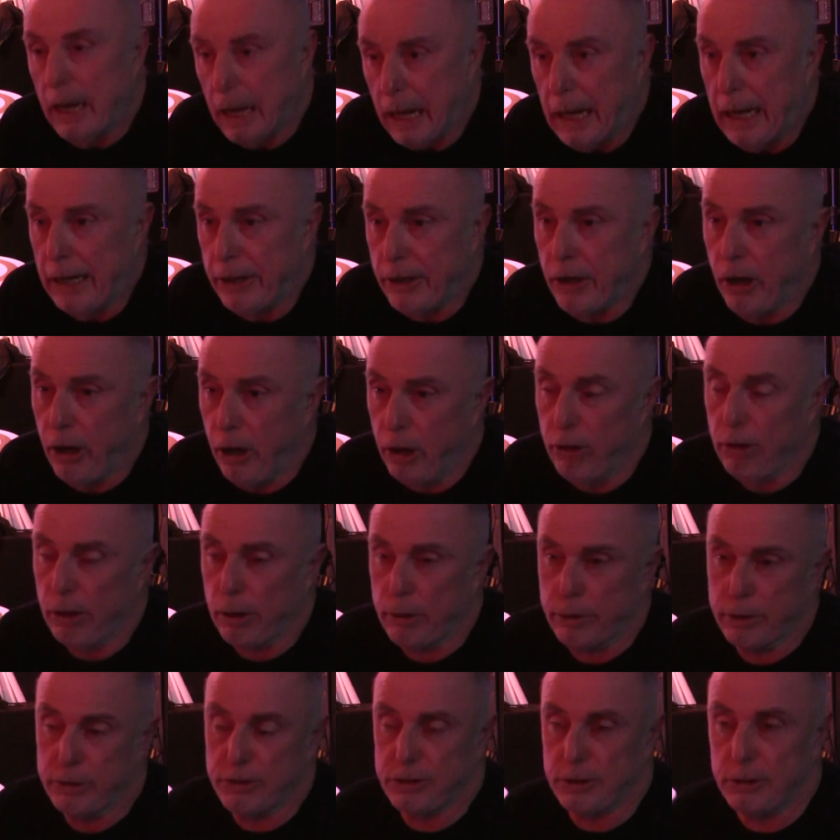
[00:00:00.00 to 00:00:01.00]
and
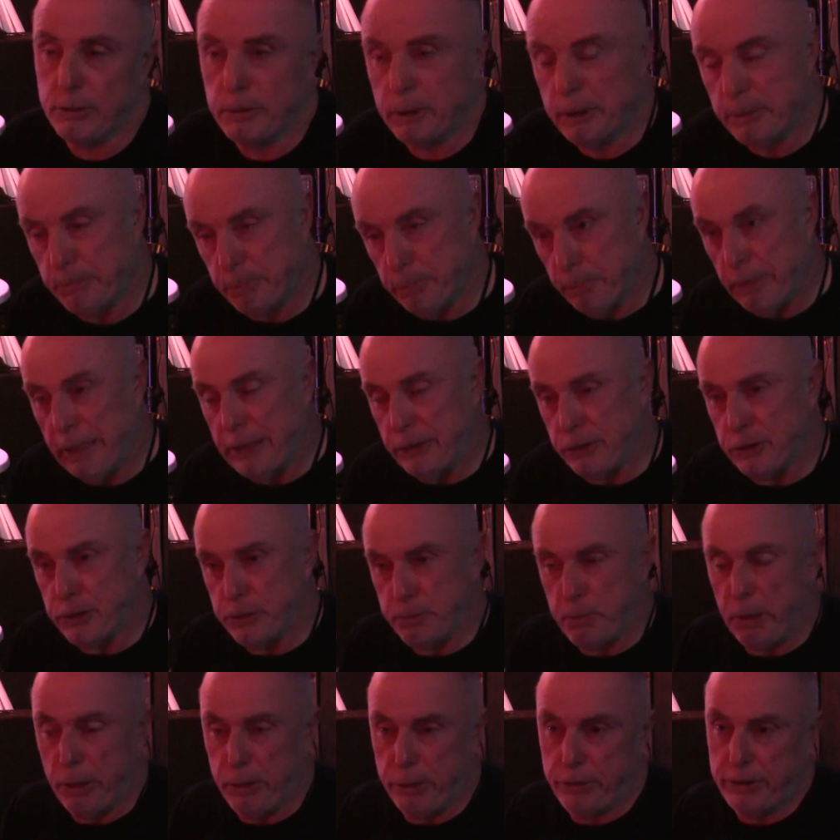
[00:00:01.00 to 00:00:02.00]
Harlow, because it mentions
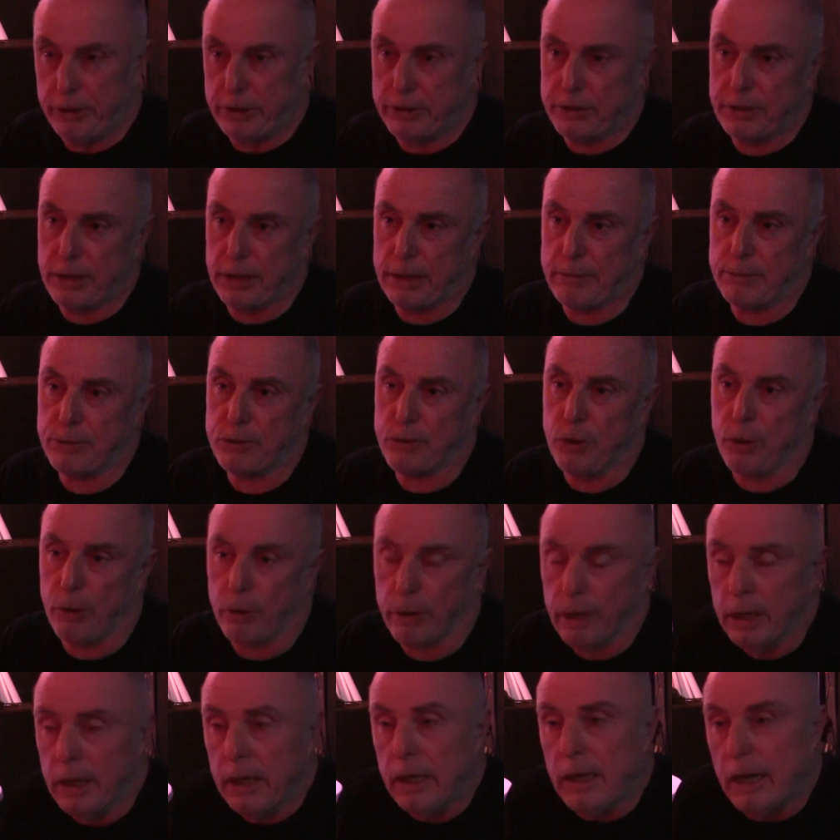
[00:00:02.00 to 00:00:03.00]
both in the same
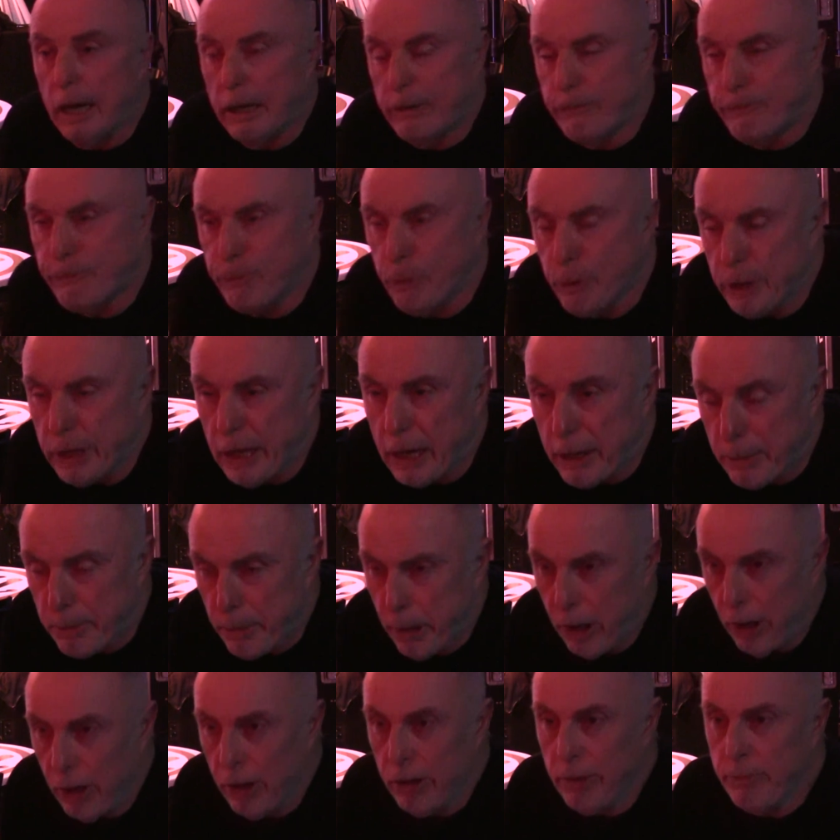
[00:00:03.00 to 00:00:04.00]
song, and Foyer
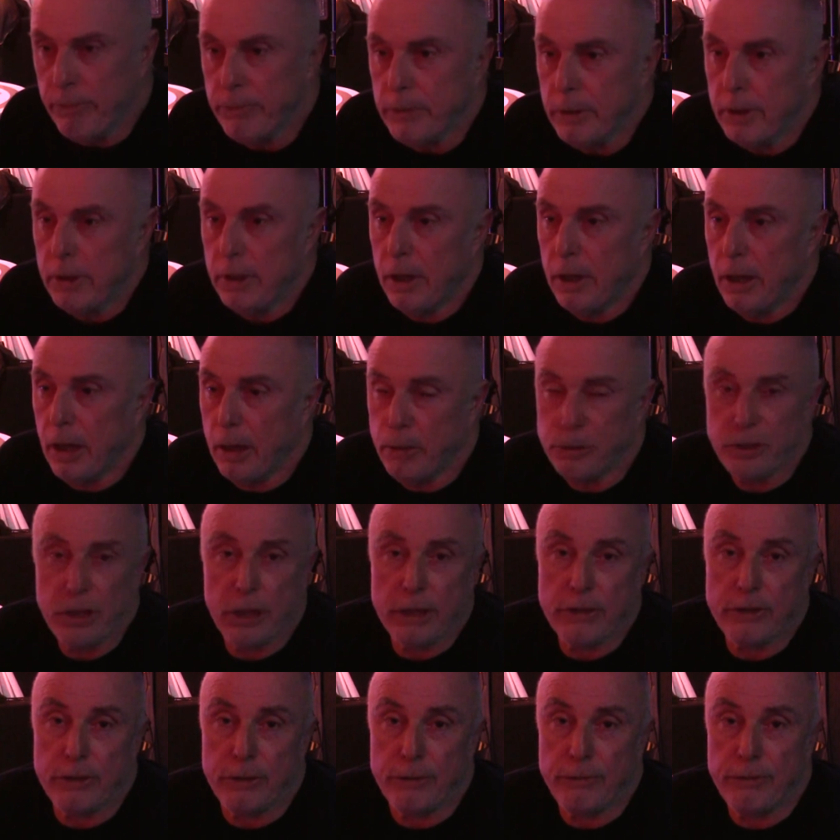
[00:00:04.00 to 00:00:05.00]
Bar, which
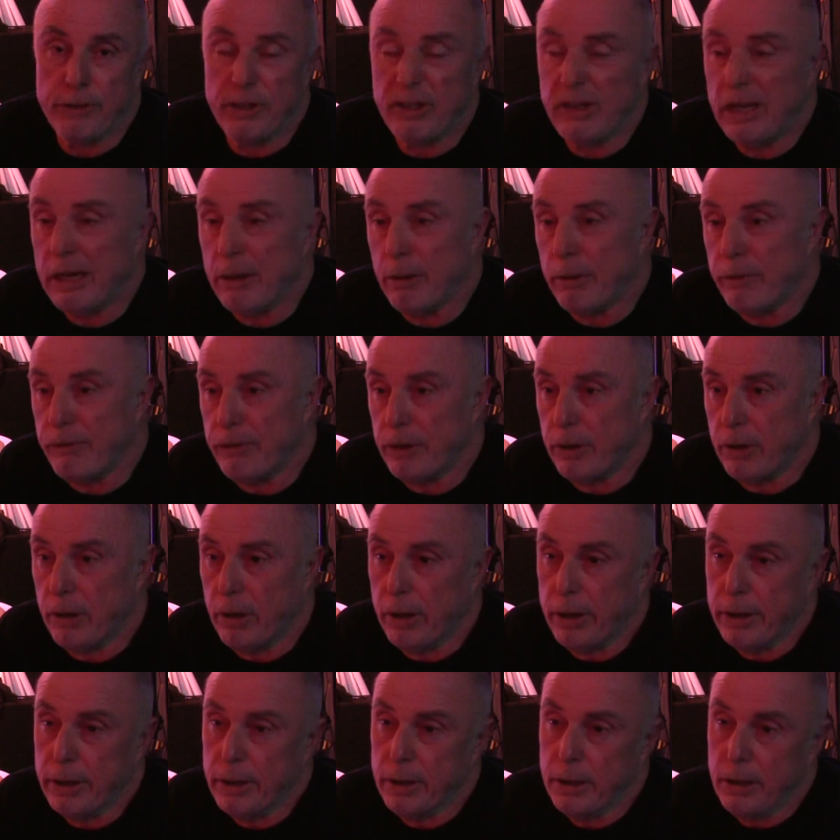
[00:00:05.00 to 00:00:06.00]
I could do for you now, if you
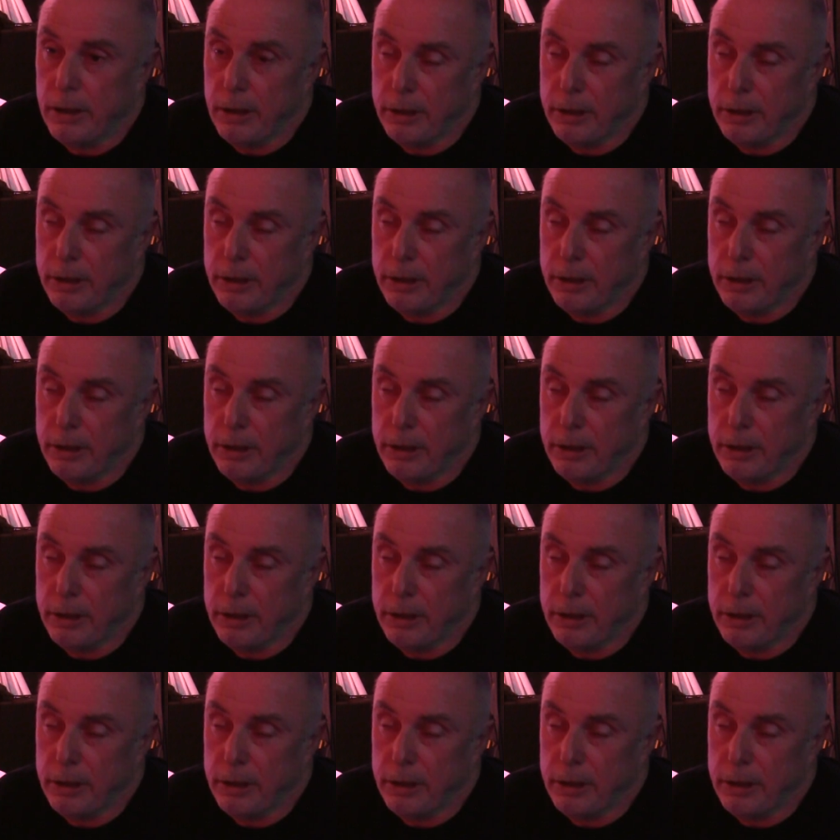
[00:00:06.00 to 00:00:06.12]
like.